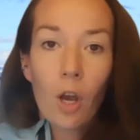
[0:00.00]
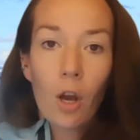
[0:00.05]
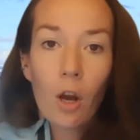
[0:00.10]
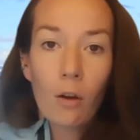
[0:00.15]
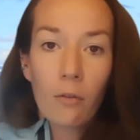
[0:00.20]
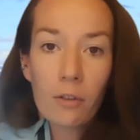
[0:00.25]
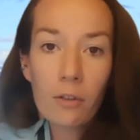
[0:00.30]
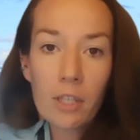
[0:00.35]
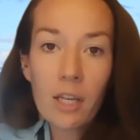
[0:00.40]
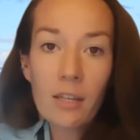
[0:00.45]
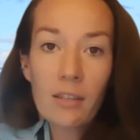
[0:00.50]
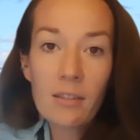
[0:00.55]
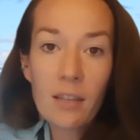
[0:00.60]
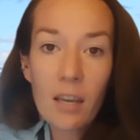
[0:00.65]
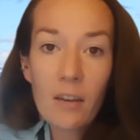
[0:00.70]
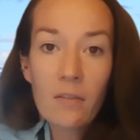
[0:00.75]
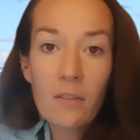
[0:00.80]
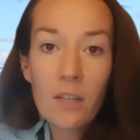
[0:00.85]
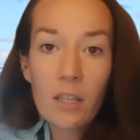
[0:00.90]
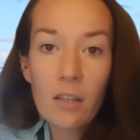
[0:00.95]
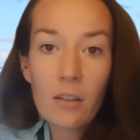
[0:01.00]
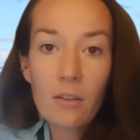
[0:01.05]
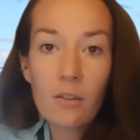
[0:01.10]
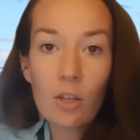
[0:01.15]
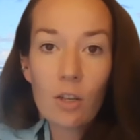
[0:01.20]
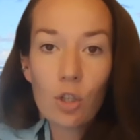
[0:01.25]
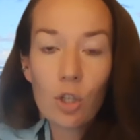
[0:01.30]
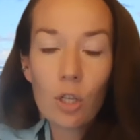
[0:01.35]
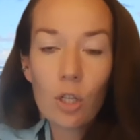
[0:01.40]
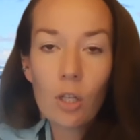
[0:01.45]
obviously a safety
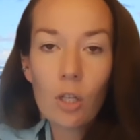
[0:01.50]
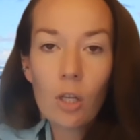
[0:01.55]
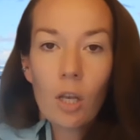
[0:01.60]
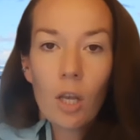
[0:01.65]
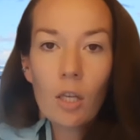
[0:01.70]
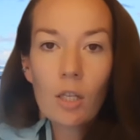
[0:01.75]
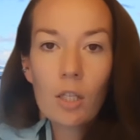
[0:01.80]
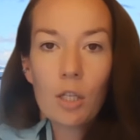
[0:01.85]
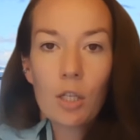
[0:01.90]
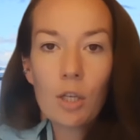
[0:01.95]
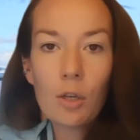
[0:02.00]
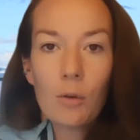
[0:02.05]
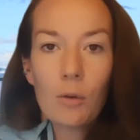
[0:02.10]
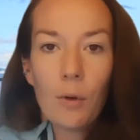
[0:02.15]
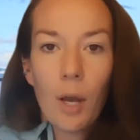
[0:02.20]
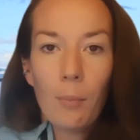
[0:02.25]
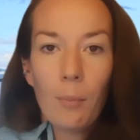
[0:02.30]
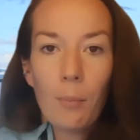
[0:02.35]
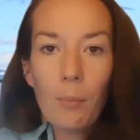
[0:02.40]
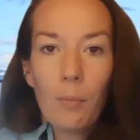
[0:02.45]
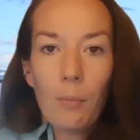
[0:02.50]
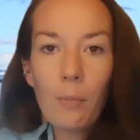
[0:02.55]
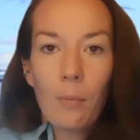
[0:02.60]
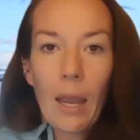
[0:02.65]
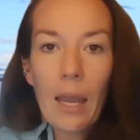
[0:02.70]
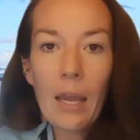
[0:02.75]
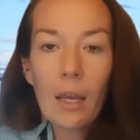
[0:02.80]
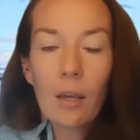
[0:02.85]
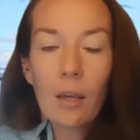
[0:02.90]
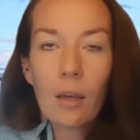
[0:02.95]
decision to
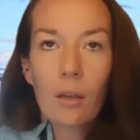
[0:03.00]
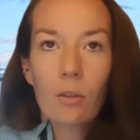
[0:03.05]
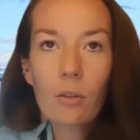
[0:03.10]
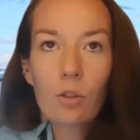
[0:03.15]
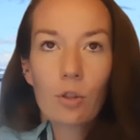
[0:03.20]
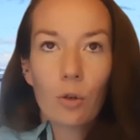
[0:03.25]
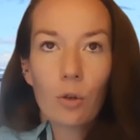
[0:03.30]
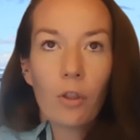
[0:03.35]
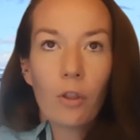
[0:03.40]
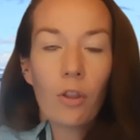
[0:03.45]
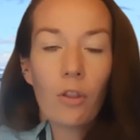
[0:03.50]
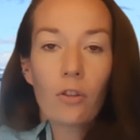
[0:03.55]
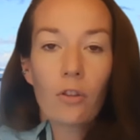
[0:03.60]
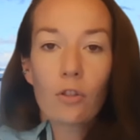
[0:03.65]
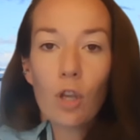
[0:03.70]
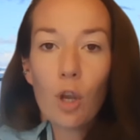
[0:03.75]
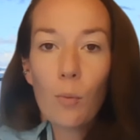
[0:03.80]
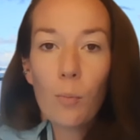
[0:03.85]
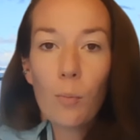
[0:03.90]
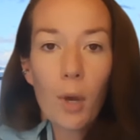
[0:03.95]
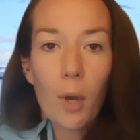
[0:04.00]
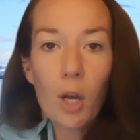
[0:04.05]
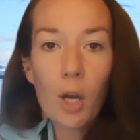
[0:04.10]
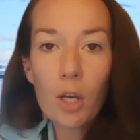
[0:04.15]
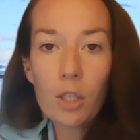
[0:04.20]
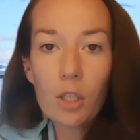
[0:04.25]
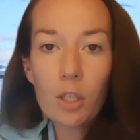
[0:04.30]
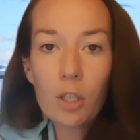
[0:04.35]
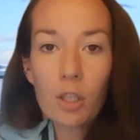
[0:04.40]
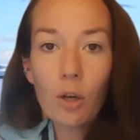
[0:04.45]
make sure that there's no
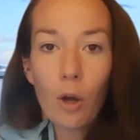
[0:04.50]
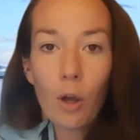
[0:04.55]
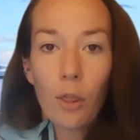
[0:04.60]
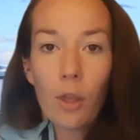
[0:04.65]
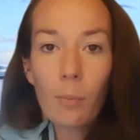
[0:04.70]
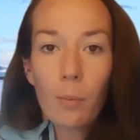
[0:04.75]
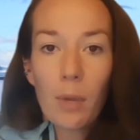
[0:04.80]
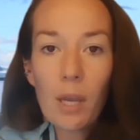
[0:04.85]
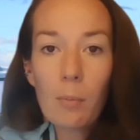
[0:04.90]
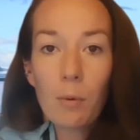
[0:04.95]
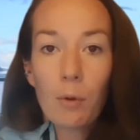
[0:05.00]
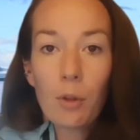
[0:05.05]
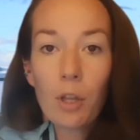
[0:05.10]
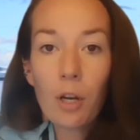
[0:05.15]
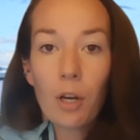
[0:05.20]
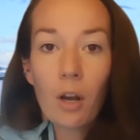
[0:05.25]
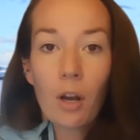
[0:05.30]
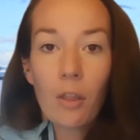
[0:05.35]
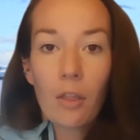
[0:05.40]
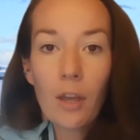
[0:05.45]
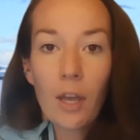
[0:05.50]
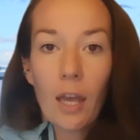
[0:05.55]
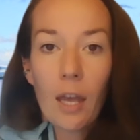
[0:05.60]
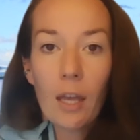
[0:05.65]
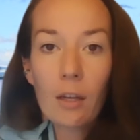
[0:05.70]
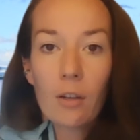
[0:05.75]
burden on the people that are there,